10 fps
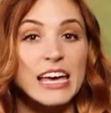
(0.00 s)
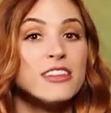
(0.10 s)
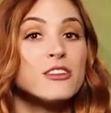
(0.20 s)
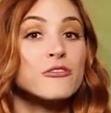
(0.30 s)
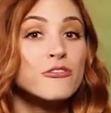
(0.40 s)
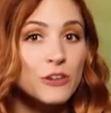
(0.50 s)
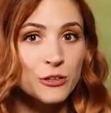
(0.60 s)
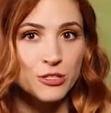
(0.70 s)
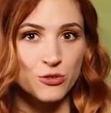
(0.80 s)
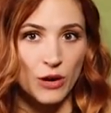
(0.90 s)
In the
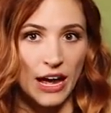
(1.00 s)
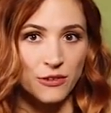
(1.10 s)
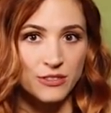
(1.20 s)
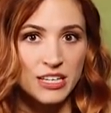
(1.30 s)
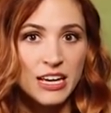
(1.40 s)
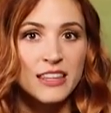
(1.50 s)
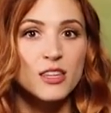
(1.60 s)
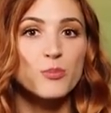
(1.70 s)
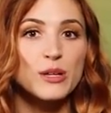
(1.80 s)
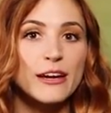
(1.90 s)
first round,
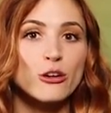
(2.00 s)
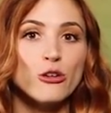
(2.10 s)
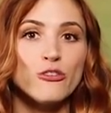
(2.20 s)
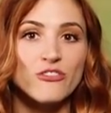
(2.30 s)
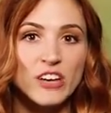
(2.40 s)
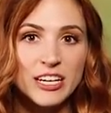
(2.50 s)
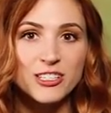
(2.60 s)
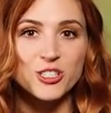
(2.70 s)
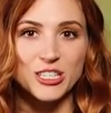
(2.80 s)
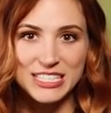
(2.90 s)
the player who
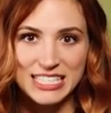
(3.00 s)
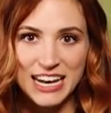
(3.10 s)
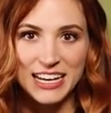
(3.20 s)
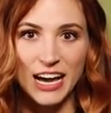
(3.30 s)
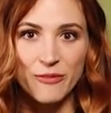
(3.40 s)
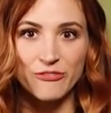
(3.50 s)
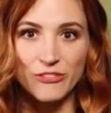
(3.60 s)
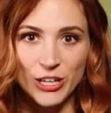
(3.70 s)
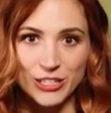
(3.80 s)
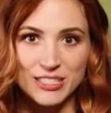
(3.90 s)
finished setting up
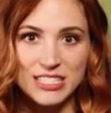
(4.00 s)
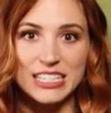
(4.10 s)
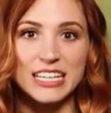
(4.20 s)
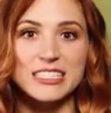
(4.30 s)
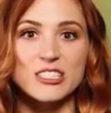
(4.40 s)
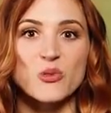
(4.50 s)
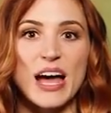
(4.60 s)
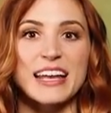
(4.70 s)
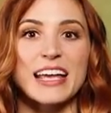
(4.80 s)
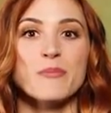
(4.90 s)
first gets to
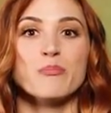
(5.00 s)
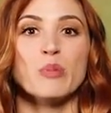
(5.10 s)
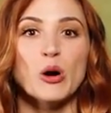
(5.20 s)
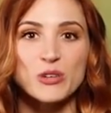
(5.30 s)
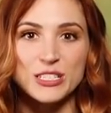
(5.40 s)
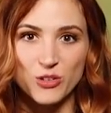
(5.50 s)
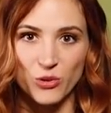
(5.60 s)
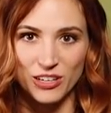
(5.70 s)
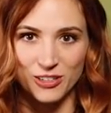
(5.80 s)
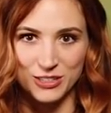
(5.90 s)
add a bonus
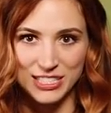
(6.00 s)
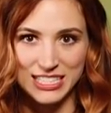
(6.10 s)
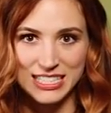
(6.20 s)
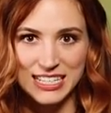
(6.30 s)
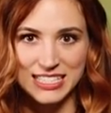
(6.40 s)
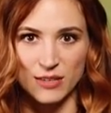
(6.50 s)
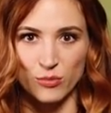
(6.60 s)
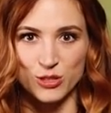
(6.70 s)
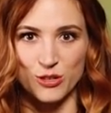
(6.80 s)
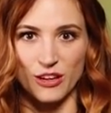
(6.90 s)
critical success
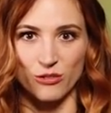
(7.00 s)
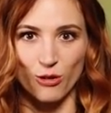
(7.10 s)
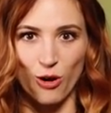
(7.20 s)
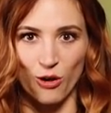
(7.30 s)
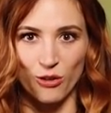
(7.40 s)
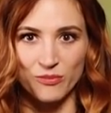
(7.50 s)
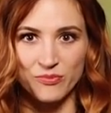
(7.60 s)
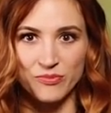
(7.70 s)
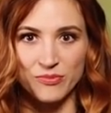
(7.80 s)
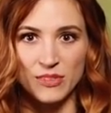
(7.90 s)
symbol to their roll.
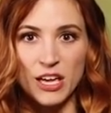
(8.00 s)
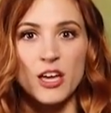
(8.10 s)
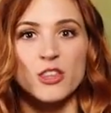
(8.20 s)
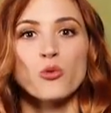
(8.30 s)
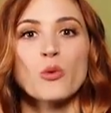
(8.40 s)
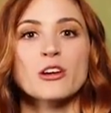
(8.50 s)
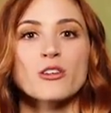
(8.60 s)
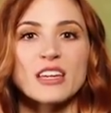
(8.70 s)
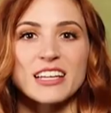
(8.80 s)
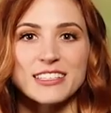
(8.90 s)
The
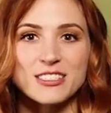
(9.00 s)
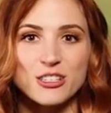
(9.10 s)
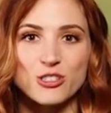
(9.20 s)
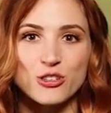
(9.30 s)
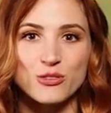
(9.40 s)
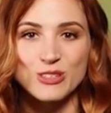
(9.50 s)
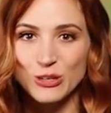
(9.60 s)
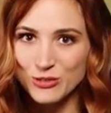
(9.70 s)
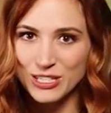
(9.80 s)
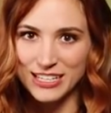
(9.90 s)
winner then gets to choose
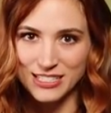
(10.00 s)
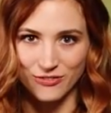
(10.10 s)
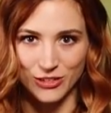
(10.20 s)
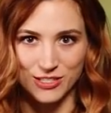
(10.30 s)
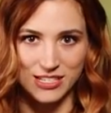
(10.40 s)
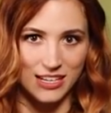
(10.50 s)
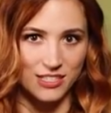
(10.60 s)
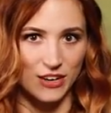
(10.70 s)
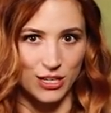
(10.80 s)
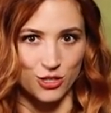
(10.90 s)
who takes the first
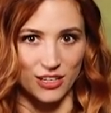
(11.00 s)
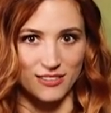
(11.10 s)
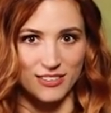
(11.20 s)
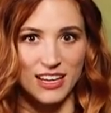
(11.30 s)
activation.